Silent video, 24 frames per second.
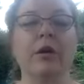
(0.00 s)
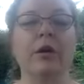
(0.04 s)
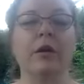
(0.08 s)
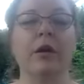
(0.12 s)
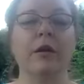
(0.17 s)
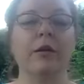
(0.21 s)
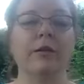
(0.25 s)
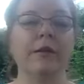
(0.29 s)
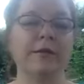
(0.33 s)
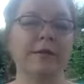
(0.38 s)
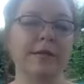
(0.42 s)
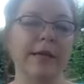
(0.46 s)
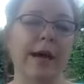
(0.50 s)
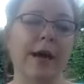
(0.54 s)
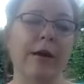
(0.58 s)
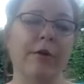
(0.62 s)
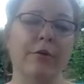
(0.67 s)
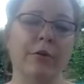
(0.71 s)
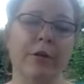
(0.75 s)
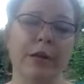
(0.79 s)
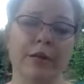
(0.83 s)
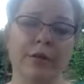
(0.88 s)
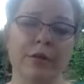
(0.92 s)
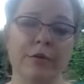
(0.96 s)
this outer
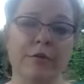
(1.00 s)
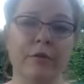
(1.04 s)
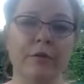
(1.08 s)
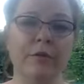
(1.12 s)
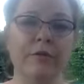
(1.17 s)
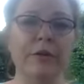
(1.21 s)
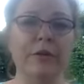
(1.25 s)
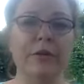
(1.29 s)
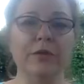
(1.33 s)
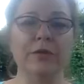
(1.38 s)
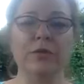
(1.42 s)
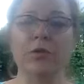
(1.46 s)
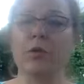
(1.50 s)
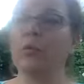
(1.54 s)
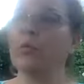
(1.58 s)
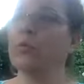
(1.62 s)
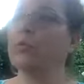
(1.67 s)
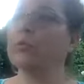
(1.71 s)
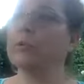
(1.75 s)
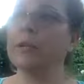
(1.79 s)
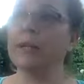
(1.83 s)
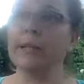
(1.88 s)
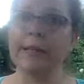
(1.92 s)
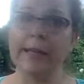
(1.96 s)
edge of your field to
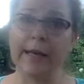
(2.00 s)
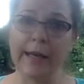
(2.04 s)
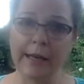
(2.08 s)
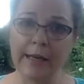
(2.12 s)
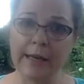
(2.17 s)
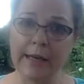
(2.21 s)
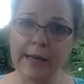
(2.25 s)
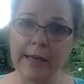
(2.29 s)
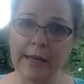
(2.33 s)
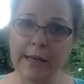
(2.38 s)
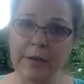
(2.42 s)
only let in